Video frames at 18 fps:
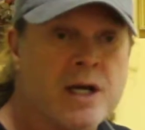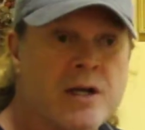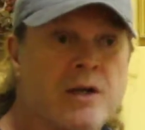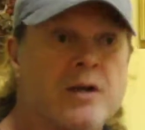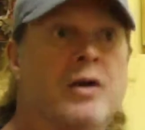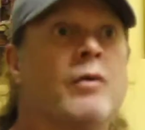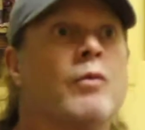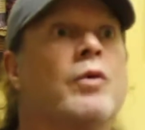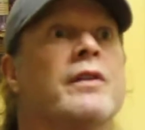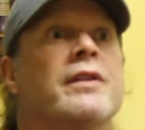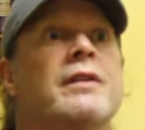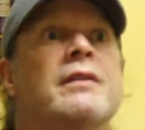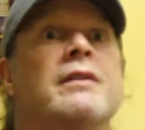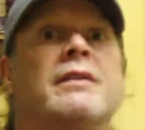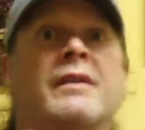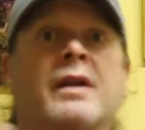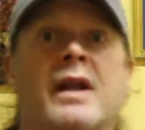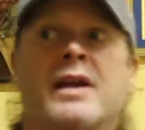you know, with
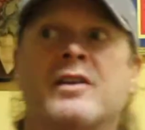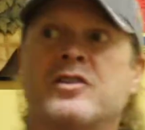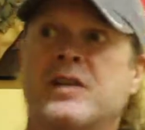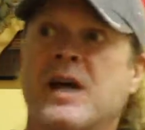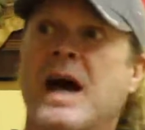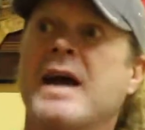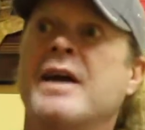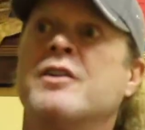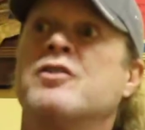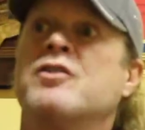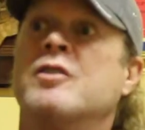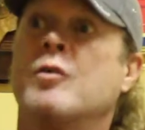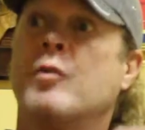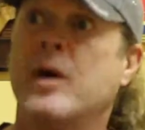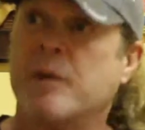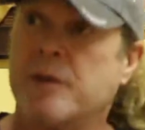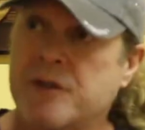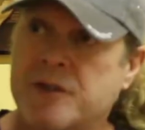today's diets and the
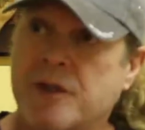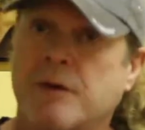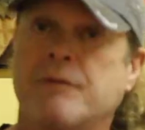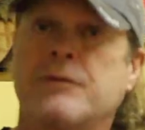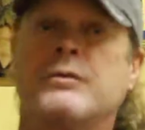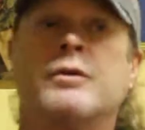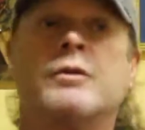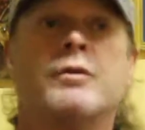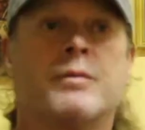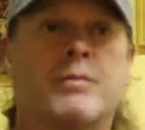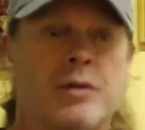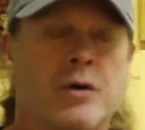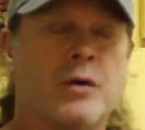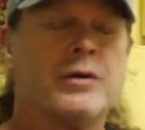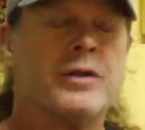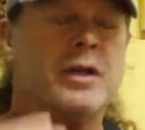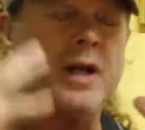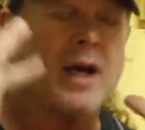way we sell food with
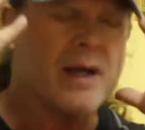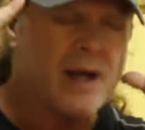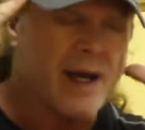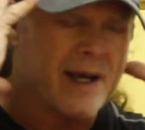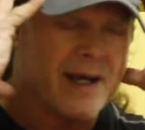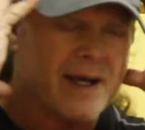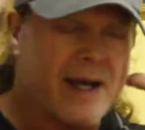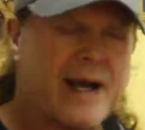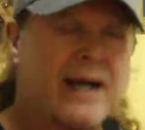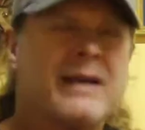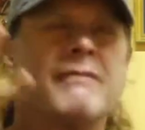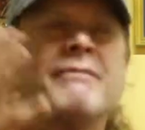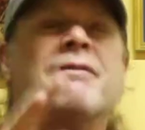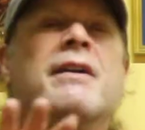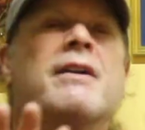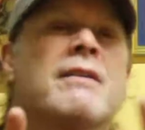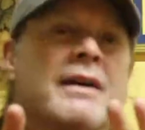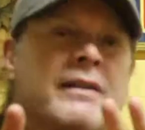protein, I can
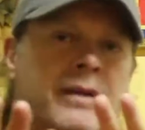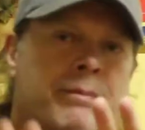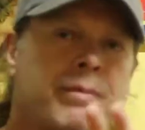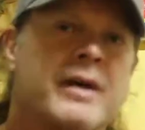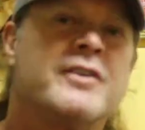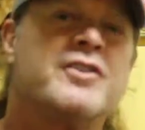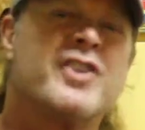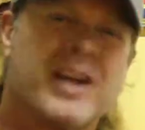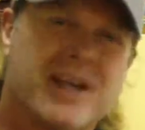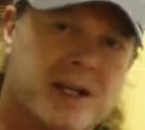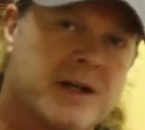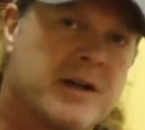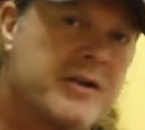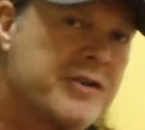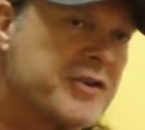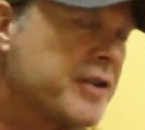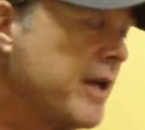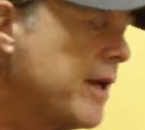figure out the pitch, I can
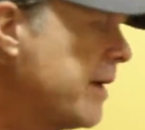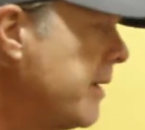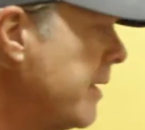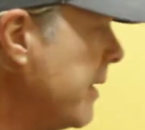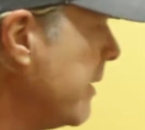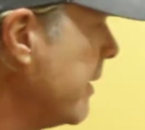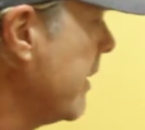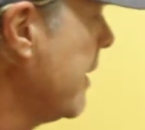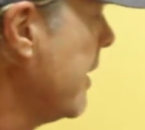understand it.